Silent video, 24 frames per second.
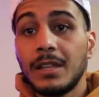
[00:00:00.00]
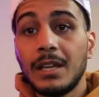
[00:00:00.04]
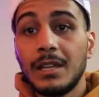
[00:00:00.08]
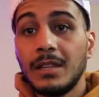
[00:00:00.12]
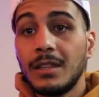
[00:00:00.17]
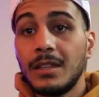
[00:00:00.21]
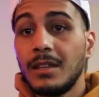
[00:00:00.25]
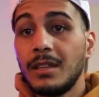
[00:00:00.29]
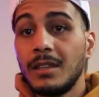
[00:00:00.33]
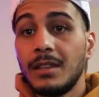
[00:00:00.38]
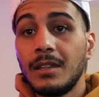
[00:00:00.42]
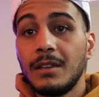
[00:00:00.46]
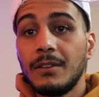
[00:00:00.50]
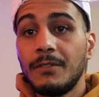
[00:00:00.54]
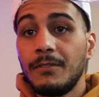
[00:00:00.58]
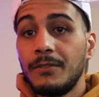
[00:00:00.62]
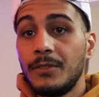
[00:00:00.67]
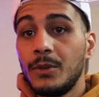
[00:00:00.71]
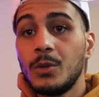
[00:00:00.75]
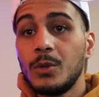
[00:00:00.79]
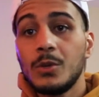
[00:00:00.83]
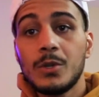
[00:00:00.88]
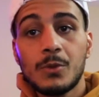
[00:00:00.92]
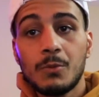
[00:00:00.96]
The
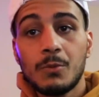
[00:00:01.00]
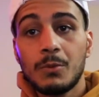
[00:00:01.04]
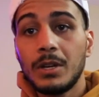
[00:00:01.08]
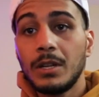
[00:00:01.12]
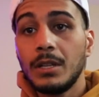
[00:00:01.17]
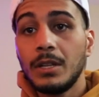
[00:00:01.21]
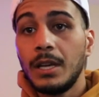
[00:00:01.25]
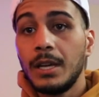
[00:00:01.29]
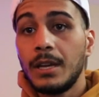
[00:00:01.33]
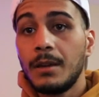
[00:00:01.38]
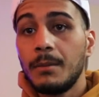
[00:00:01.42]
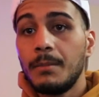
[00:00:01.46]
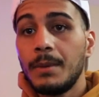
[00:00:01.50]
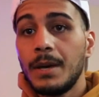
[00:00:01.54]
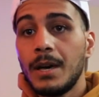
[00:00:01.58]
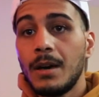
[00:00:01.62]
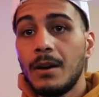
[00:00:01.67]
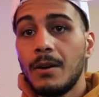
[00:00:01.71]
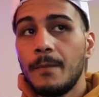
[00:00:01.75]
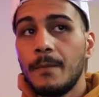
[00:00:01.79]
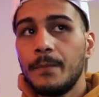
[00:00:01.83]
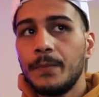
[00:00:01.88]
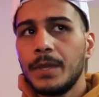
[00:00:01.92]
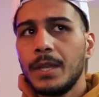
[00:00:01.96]
views were like
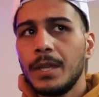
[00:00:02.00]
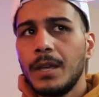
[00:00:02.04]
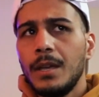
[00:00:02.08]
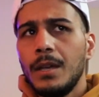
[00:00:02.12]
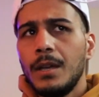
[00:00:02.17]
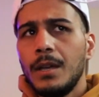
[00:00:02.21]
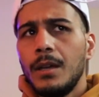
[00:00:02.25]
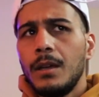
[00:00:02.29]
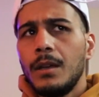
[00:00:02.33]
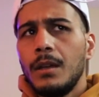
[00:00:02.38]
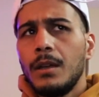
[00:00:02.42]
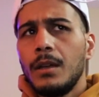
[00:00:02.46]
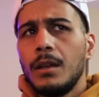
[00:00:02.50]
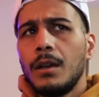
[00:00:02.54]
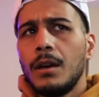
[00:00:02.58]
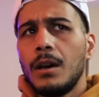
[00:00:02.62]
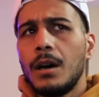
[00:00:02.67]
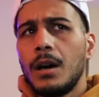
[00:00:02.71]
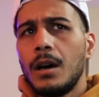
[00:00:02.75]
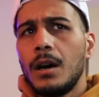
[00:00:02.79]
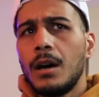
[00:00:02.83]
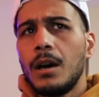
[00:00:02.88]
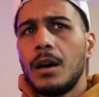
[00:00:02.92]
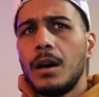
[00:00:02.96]
about
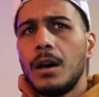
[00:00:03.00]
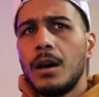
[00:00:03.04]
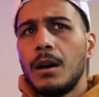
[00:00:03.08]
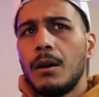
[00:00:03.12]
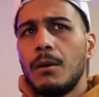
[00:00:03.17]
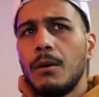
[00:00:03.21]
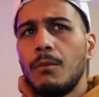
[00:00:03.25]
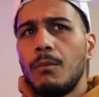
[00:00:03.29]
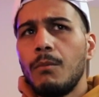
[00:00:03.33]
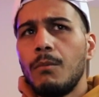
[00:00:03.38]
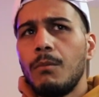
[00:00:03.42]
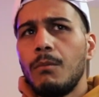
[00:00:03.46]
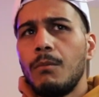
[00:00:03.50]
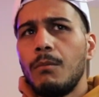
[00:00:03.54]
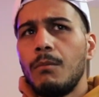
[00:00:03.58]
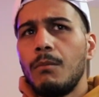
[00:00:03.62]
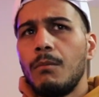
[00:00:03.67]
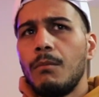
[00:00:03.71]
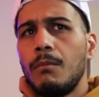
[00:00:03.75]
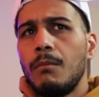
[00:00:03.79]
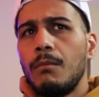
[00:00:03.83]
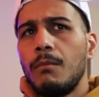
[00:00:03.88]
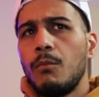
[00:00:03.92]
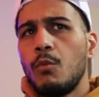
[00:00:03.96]

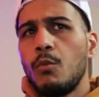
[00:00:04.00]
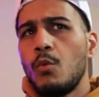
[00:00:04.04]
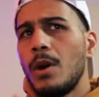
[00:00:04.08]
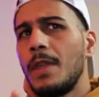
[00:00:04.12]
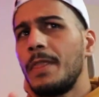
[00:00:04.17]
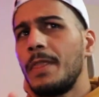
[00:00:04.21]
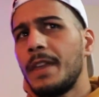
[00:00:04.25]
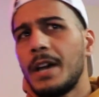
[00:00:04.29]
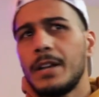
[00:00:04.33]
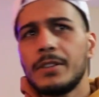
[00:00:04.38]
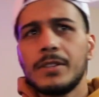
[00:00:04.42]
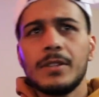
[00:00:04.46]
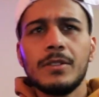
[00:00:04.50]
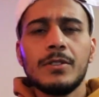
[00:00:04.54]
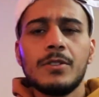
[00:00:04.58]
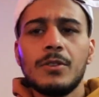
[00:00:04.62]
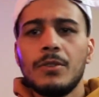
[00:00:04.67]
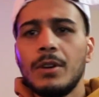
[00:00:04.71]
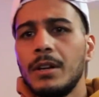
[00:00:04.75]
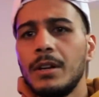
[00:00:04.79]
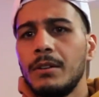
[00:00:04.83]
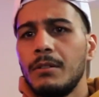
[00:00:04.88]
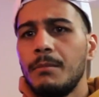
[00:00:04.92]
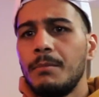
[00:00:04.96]

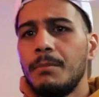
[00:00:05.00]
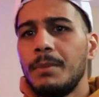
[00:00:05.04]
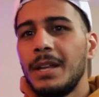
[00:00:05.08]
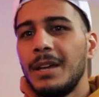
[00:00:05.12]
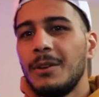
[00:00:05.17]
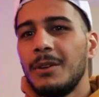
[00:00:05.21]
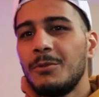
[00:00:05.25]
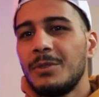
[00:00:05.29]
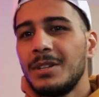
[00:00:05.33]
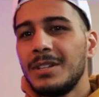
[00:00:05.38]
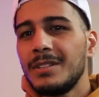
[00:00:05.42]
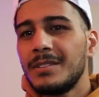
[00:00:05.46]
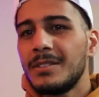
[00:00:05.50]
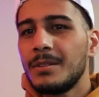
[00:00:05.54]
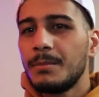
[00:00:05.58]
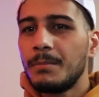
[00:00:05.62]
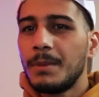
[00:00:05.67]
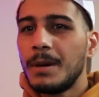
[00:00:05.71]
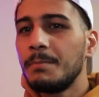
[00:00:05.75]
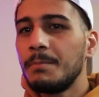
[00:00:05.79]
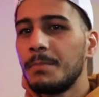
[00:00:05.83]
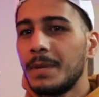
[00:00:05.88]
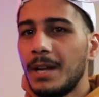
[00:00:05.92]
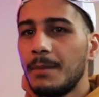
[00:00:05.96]
1,200, but I wanted to
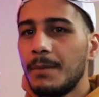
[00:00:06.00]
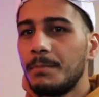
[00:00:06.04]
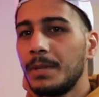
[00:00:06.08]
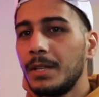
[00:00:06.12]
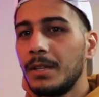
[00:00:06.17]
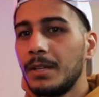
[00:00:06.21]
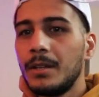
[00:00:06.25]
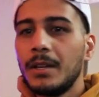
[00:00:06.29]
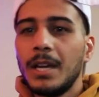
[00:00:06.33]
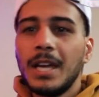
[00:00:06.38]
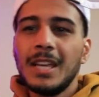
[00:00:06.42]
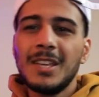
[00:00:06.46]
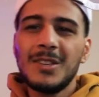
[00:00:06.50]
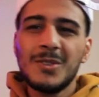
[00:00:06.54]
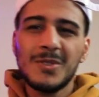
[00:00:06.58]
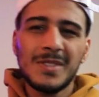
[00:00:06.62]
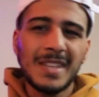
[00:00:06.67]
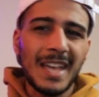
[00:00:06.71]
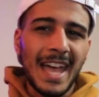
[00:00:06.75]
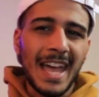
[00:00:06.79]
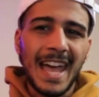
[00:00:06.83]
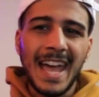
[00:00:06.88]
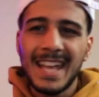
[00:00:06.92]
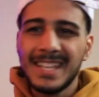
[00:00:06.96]
bump it up a little. I used
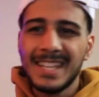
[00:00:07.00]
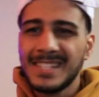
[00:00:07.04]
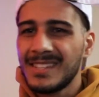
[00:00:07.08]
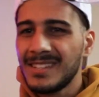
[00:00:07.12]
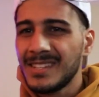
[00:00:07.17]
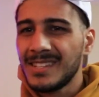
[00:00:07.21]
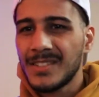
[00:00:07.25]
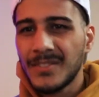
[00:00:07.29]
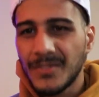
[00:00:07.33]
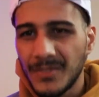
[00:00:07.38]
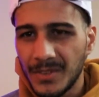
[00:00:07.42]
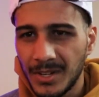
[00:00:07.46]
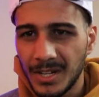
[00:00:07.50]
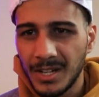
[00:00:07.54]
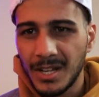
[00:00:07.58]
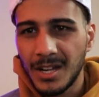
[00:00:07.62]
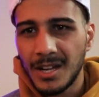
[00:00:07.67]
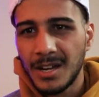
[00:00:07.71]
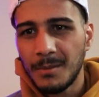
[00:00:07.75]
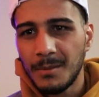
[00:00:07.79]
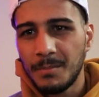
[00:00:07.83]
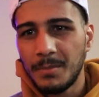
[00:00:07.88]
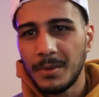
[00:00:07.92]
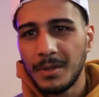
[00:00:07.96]
AdSense for a
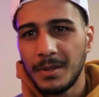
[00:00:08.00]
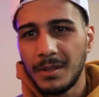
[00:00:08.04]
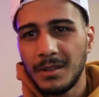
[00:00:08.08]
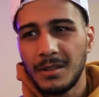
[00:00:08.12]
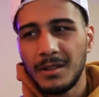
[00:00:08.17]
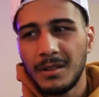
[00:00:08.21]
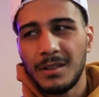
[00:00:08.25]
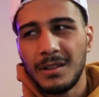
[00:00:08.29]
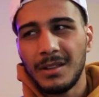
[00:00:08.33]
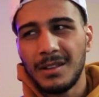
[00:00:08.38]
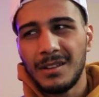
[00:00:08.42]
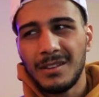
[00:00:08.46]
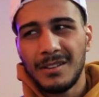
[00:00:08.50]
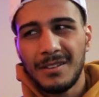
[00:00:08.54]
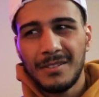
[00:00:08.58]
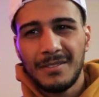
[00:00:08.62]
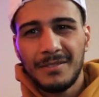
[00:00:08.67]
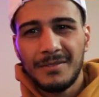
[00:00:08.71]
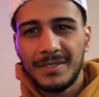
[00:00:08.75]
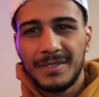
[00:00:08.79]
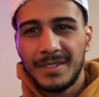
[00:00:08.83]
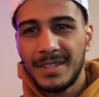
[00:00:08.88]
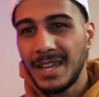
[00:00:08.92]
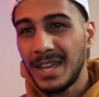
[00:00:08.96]
couple
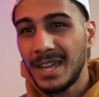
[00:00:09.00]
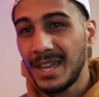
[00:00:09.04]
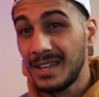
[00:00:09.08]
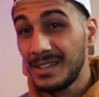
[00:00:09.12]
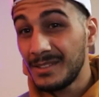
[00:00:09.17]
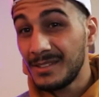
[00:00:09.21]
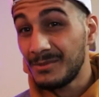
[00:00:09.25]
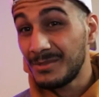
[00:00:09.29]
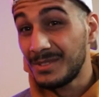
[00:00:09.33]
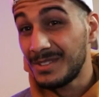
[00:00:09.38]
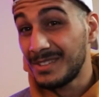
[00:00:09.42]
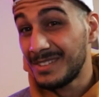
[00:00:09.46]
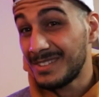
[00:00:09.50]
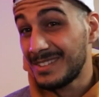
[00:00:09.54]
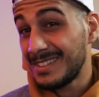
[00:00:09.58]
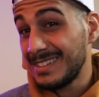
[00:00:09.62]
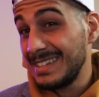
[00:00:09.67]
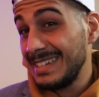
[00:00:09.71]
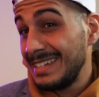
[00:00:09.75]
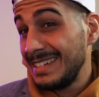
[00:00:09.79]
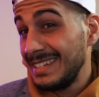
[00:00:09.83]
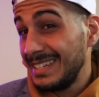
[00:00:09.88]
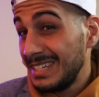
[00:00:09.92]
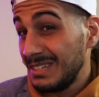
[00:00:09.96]
of days, which is
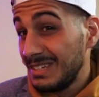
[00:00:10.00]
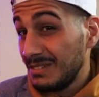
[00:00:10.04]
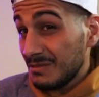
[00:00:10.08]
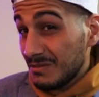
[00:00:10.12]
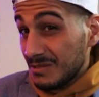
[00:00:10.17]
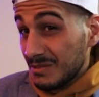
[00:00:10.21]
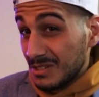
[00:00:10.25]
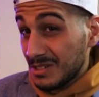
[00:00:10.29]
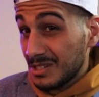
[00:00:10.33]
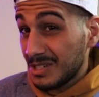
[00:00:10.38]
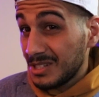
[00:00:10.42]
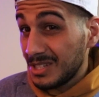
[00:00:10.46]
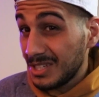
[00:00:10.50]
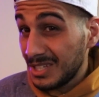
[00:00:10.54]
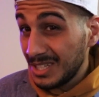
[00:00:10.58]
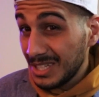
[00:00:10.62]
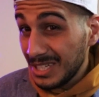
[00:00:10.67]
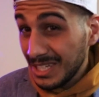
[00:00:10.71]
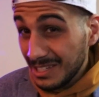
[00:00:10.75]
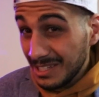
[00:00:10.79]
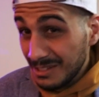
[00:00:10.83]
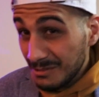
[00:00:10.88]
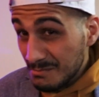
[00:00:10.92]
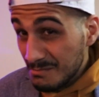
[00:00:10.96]
kind of
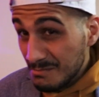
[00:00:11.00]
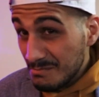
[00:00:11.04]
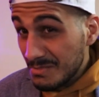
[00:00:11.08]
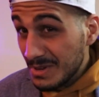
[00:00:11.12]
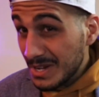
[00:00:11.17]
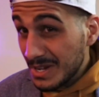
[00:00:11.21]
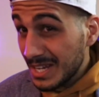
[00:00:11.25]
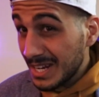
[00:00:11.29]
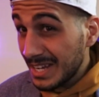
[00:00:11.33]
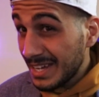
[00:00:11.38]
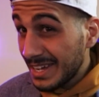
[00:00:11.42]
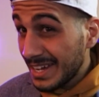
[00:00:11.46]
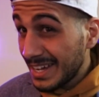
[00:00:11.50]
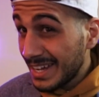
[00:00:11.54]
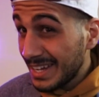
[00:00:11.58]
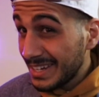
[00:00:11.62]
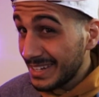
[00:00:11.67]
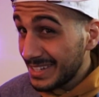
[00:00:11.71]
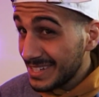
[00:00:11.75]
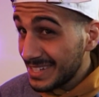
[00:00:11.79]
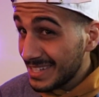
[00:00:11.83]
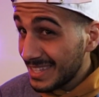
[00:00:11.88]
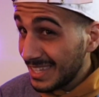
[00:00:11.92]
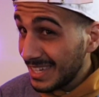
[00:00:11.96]
cheating, but
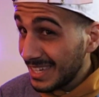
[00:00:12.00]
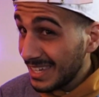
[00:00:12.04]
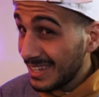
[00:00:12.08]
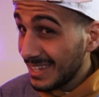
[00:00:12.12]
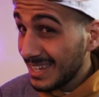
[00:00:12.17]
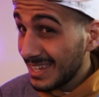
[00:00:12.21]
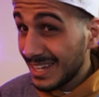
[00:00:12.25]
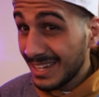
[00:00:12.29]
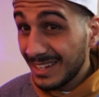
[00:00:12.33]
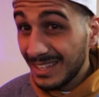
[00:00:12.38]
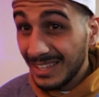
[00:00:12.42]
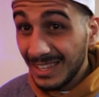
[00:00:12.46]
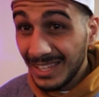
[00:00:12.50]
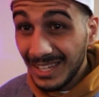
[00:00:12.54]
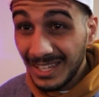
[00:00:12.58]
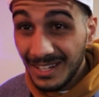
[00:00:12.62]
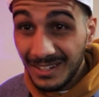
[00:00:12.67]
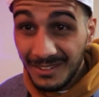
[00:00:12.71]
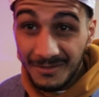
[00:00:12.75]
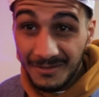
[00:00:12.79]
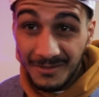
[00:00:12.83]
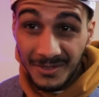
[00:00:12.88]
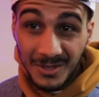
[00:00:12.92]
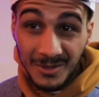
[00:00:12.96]
honestly got a lot
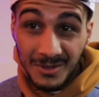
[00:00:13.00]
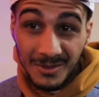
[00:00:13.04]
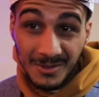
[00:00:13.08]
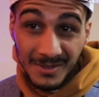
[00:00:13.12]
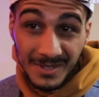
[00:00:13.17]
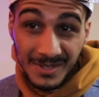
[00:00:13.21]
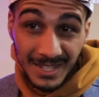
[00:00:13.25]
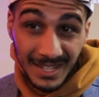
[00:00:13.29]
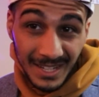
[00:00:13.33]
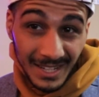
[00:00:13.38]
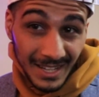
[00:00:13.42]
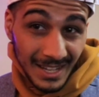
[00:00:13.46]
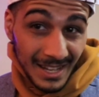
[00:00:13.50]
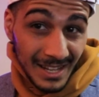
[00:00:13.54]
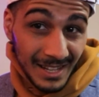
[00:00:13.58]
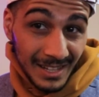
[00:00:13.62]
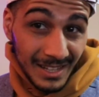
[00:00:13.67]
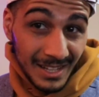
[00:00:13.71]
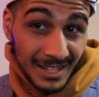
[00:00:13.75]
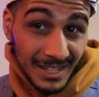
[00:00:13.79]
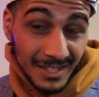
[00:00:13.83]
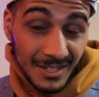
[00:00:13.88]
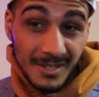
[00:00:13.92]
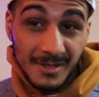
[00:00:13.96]
of views and I got a
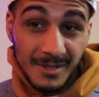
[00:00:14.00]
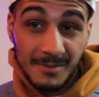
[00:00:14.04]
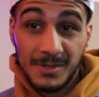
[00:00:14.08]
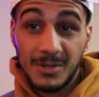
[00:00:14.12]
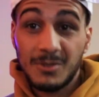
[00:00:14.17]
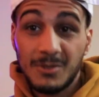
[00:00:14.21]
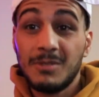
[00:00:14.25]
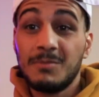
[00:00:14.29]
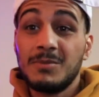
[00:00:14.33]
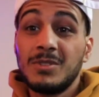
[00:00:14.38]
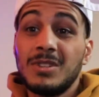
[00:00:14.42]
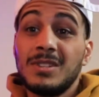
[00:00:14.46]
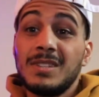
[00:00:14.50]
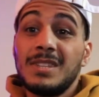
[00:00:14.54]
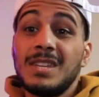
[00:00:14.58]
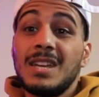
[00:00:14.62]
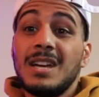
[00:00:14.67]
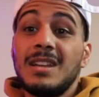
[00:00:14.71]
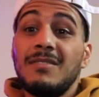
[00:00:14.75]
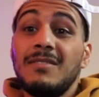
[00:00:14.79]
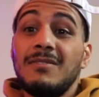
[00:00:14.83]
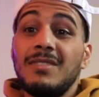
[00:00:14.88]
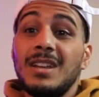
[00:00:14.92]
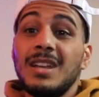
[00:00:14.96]
lot of subscriptions
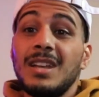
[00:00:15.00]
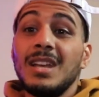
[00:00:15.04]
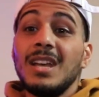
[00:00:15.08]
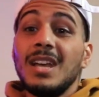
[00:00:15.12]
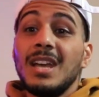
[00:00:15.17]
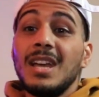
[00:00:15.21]
out of it.